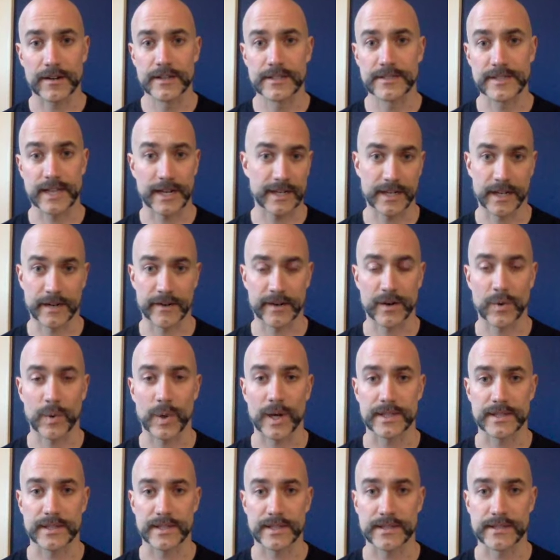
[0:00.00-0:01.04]
secondary
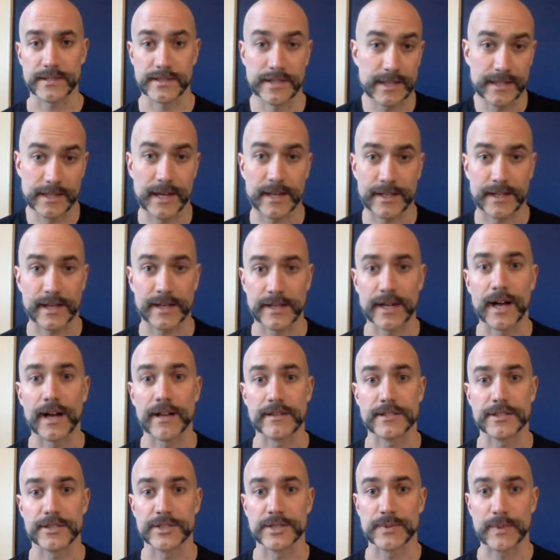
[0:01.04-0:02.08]
qualities that Locke
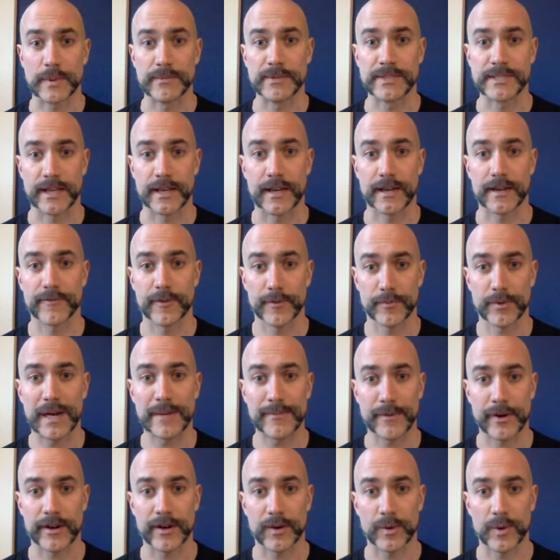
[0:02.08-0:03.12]
acknowledges we mistake for
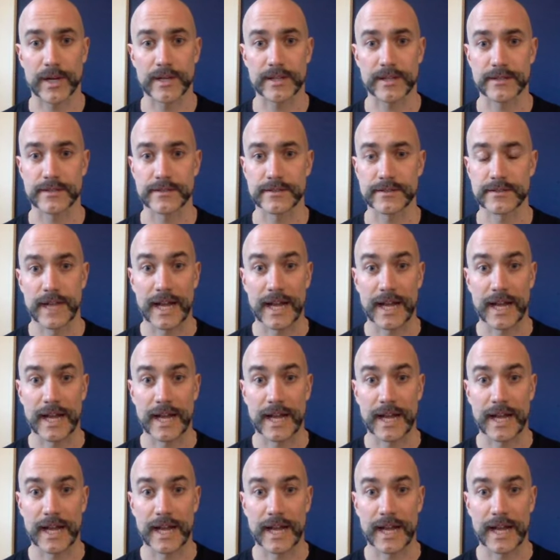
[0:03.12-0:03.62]
primary qualities.